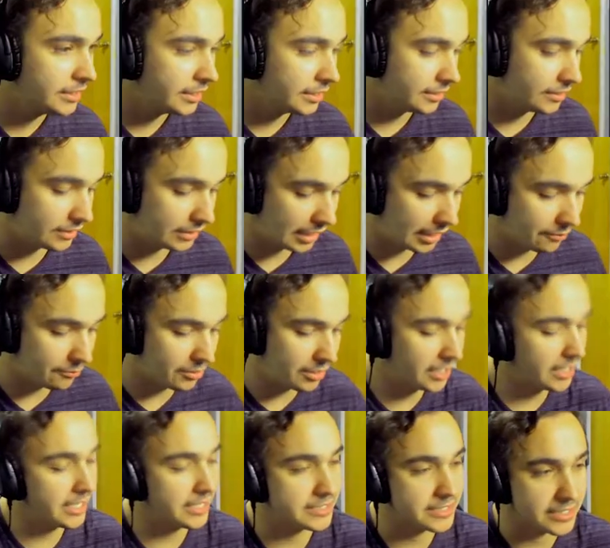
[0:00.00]
All right, well, I
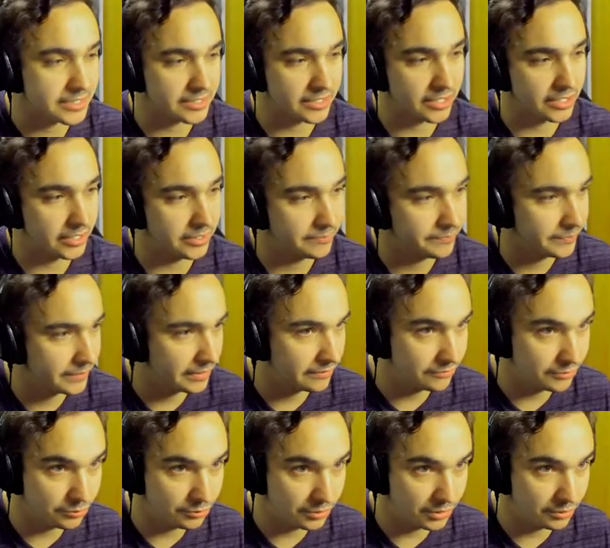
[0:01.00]
guess that's a key if
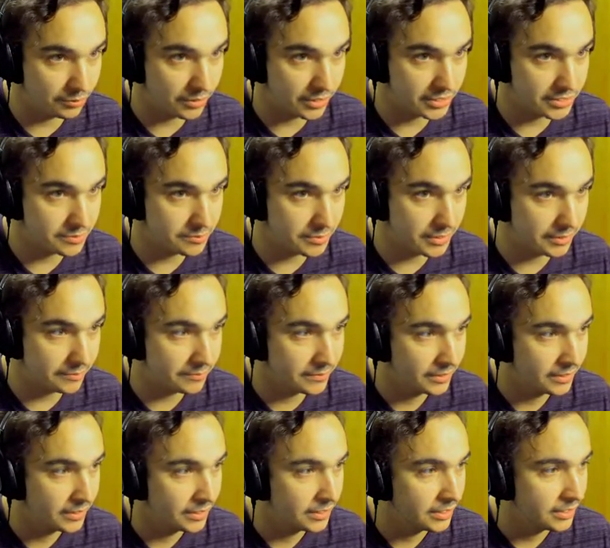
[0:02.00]
you really want it to be.
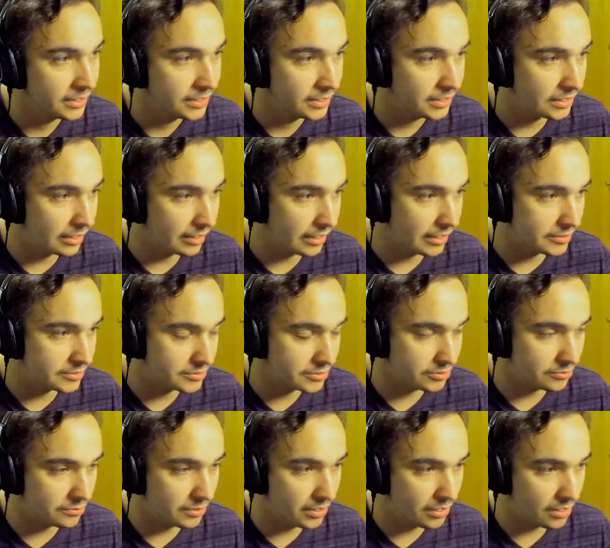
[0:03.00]
All right, so
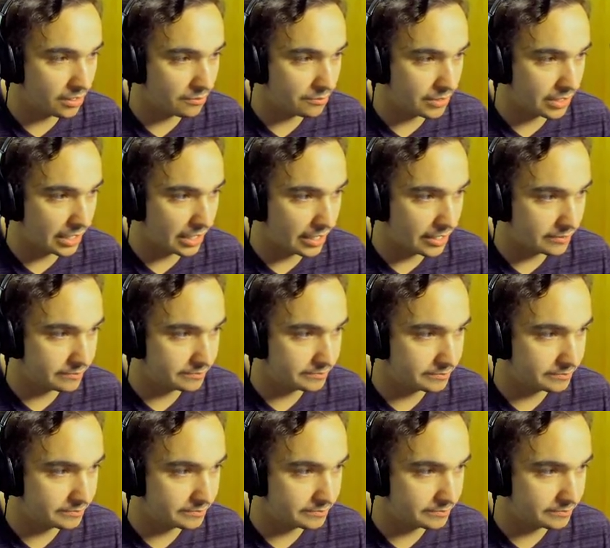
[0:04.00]
where are we at?